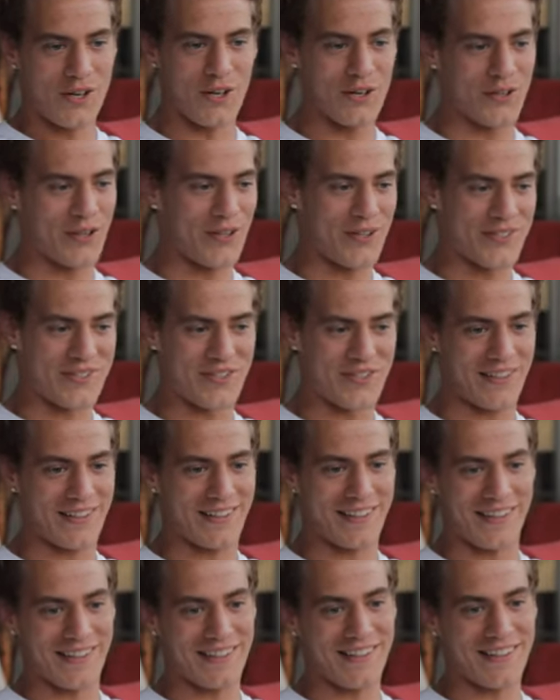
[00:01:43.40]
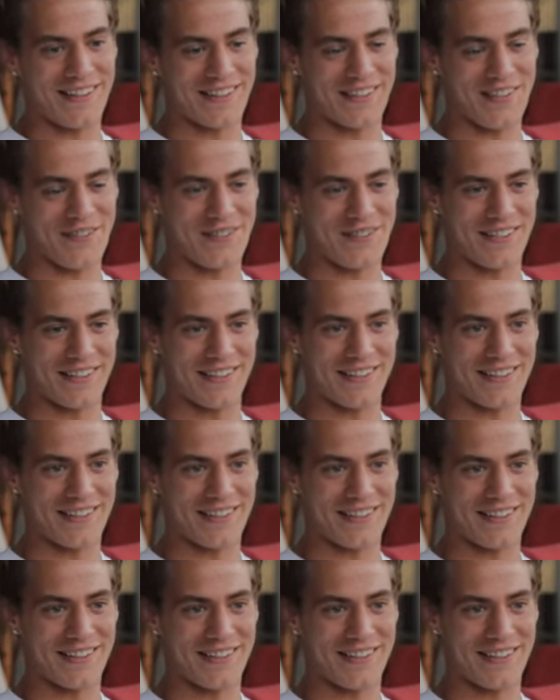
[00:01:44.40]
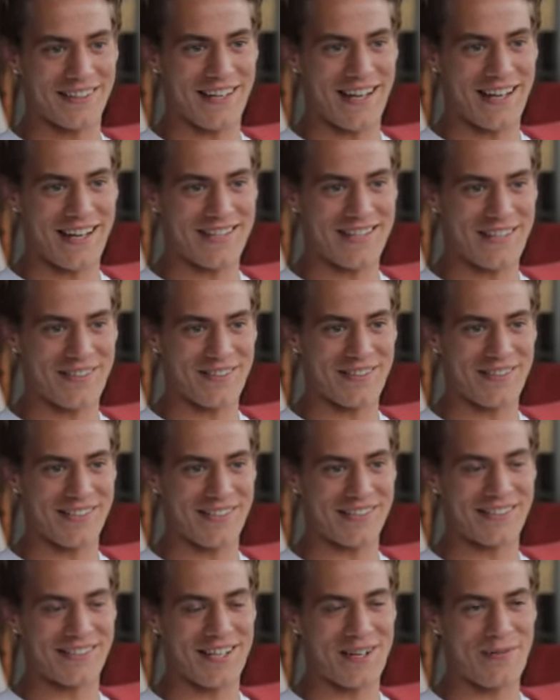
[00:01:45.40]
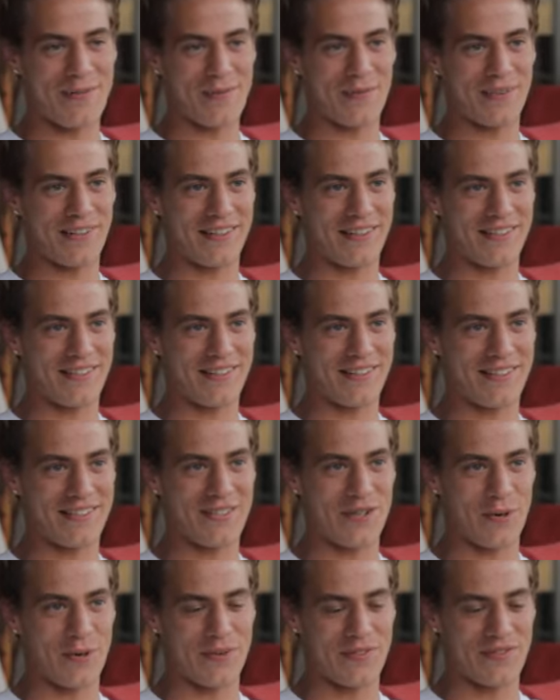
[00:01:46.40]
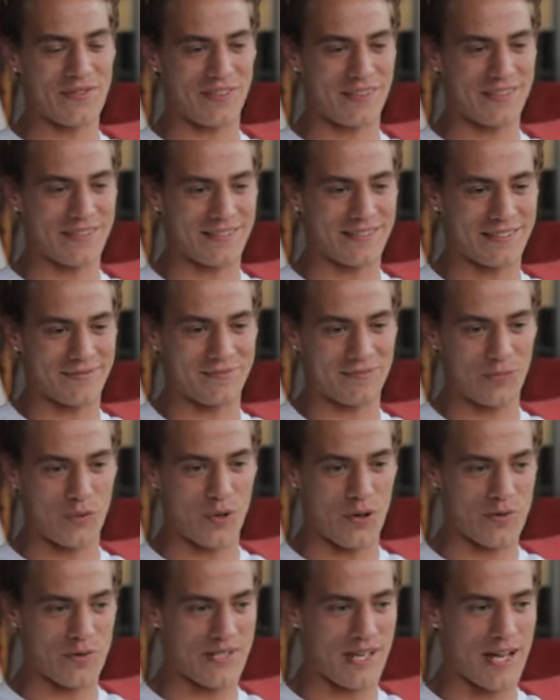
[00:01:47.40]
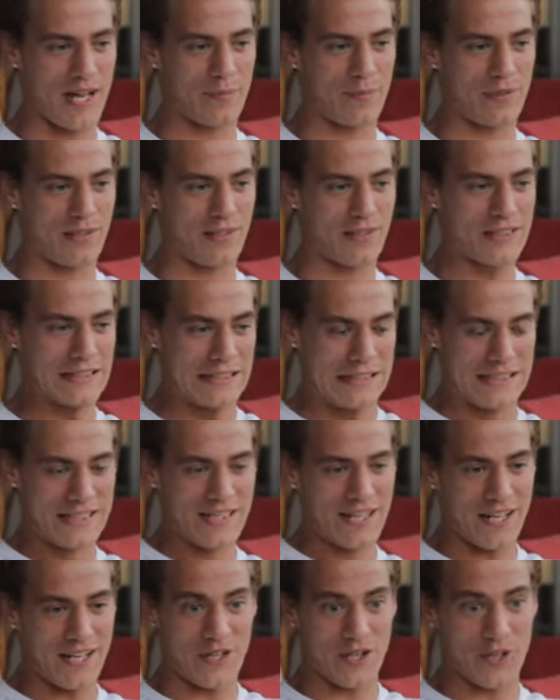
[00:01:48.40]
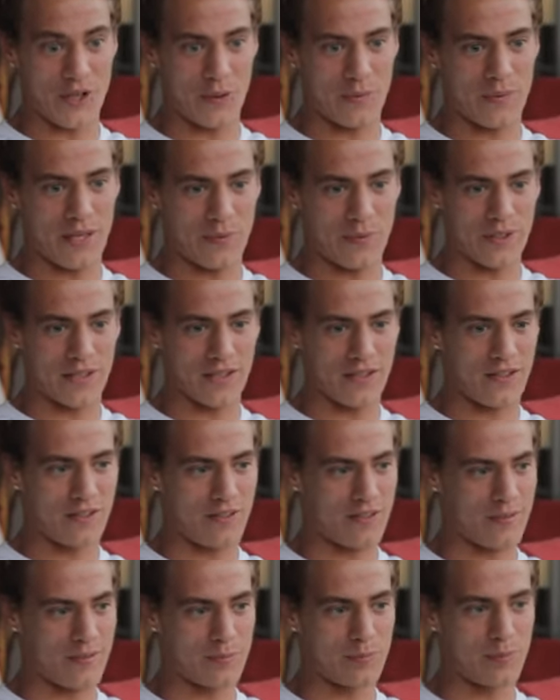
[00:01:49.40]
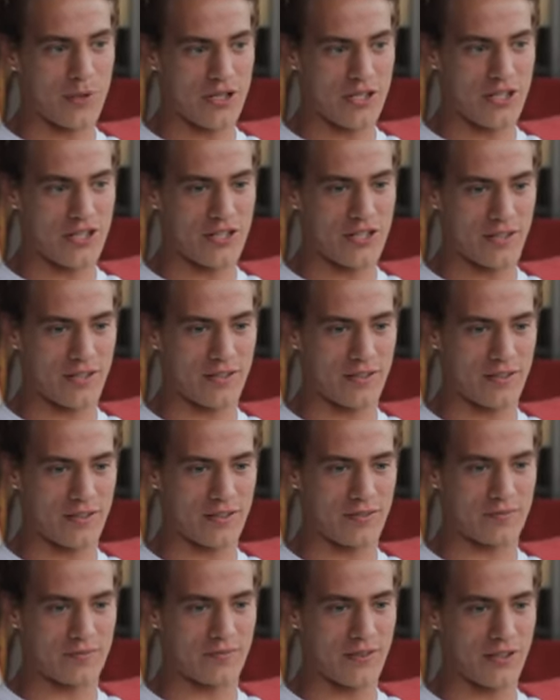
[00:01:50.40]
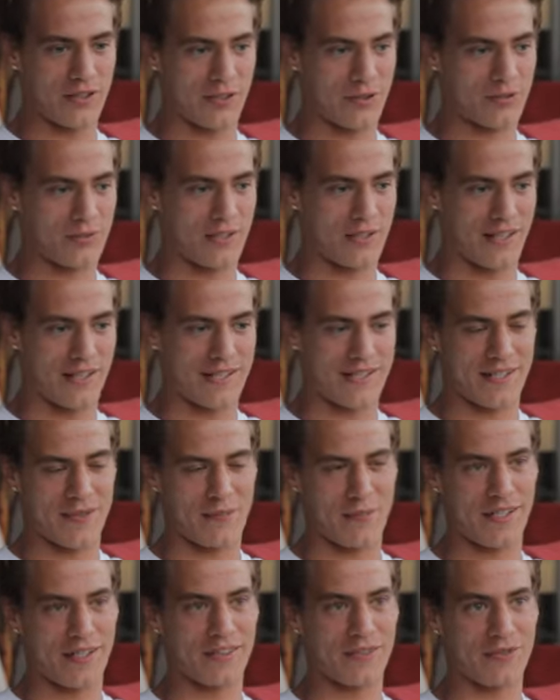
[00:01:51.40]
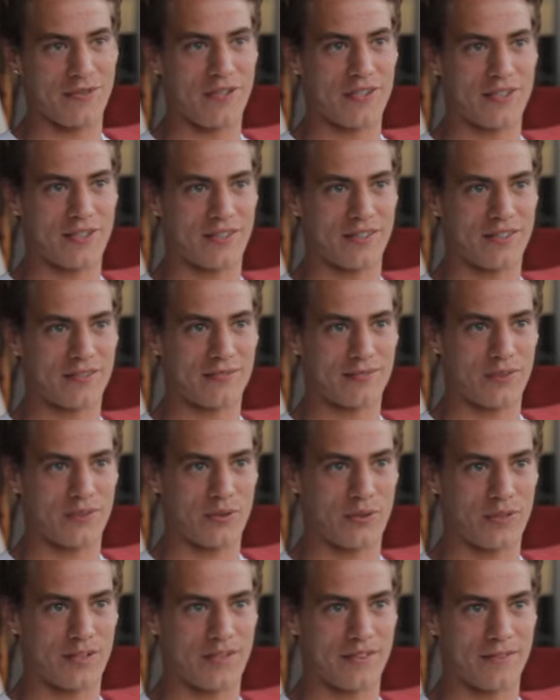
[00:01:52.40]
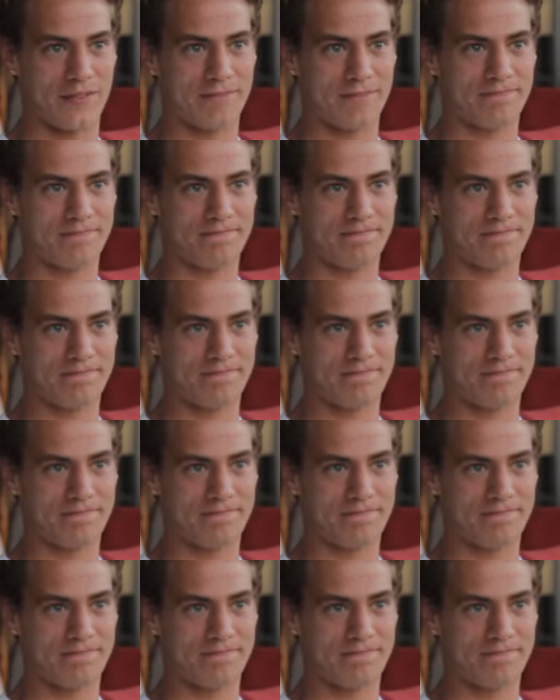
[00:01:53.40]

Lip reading: Oh, no, it's great. And I love seeing the guys every single time I'm here, and it's always fun, and we're always happy. I just hope that we can all push each other and, you know, like I said, make it to Russia in 2018.